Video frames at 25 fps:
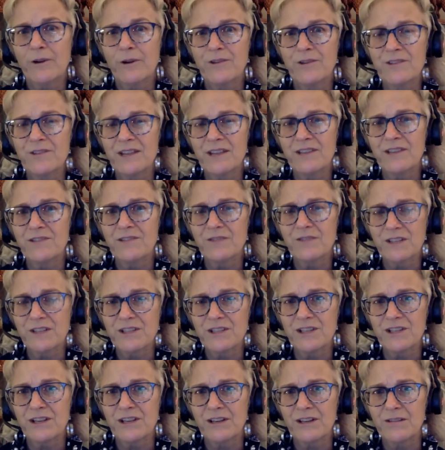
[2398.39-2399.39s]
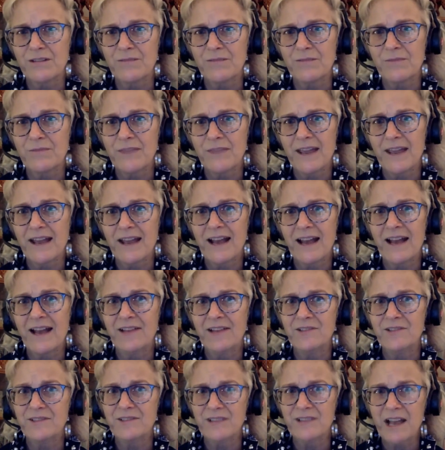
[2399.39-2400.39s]
science fiction
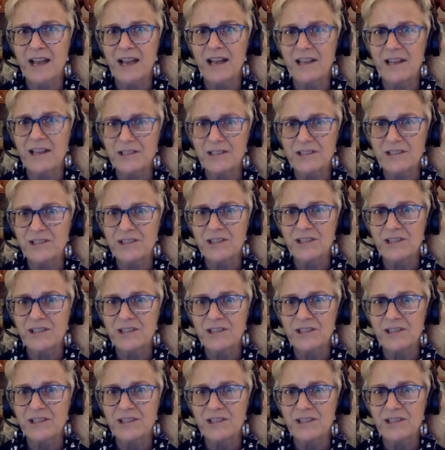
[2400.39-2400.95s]
as such.